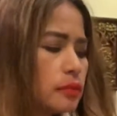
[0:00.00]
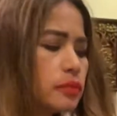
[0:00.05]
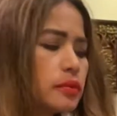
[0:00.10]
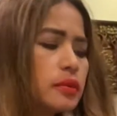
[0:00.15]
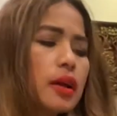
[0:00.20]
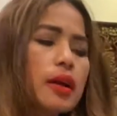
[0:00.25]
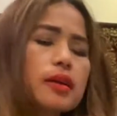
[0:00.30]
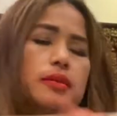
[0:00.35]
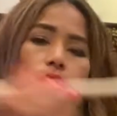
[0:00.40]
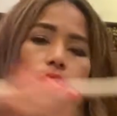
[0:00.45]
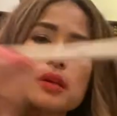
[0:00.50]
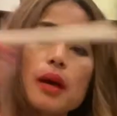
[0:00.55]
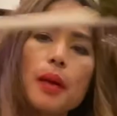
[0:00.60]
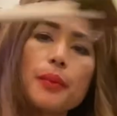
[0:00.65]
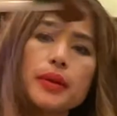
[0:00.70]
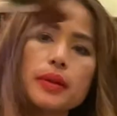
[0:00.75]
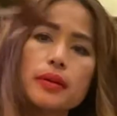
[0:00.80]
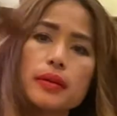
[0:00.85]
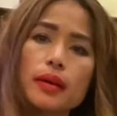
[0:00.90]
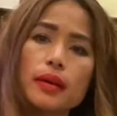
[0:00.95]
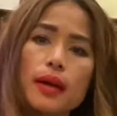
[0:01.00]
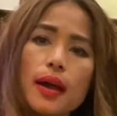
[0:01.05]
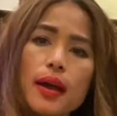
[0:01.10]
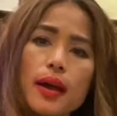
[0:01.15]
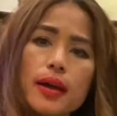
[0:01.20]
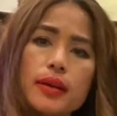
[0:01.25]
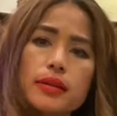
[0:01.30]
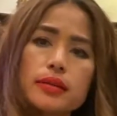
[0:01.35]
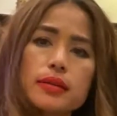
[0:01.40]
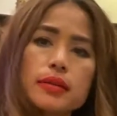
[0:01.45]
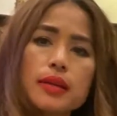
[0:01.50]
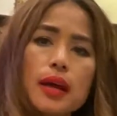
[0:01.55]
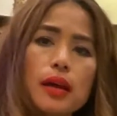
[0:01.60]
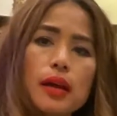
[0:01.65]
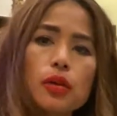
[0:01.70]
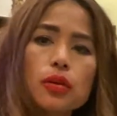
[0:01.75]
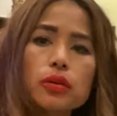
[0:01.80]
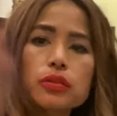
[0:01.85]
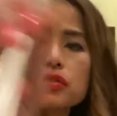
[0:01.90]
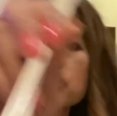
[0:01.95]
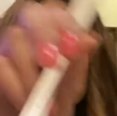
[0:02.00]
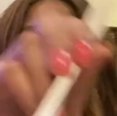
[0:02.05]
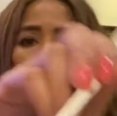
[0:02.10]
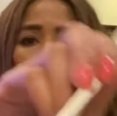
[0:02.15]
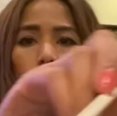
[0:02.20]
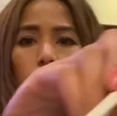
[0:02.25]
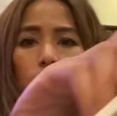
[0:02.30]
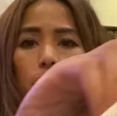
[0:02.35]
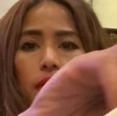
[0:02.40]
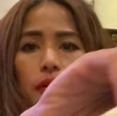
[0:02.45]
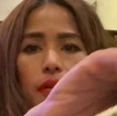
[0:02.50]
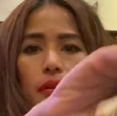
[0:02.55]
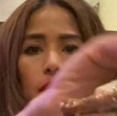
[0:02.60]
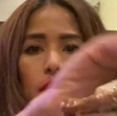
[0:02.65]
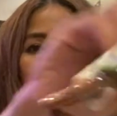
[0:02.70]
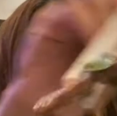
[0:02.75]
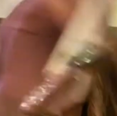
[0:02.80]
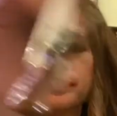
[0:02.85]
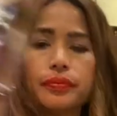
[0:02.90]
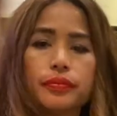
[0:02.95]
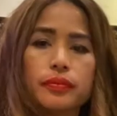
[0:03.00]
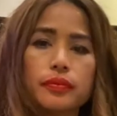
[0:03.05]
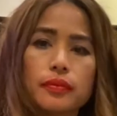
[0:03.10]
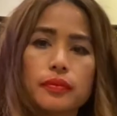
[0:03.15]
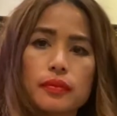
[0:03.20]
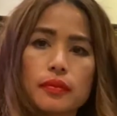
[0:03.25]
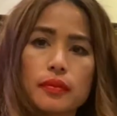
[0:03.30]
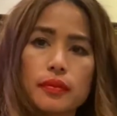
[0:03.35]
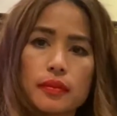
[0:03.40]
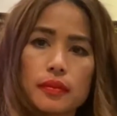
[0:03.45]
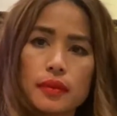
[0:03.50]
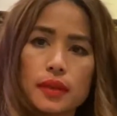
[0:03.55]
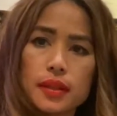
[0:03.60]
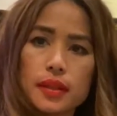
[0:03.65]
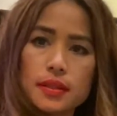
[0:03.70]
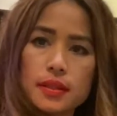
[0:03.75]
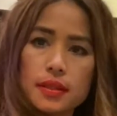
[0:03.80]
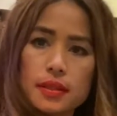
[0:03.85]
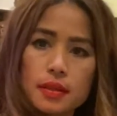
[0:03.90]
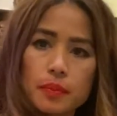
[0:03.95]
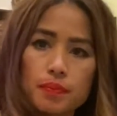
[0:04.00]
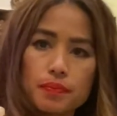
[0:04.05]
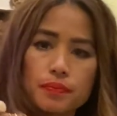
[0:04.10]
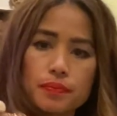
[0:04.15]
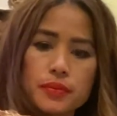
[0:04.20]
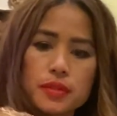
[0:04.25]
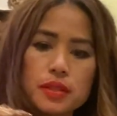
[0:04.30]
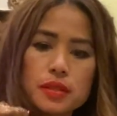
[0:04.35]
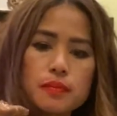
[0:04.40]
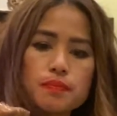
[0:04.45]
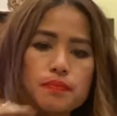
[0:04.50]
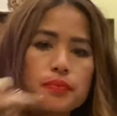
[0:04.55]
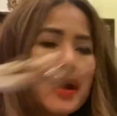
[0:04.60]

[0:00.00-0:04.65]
that's I mean guys, that looks good. This is a deep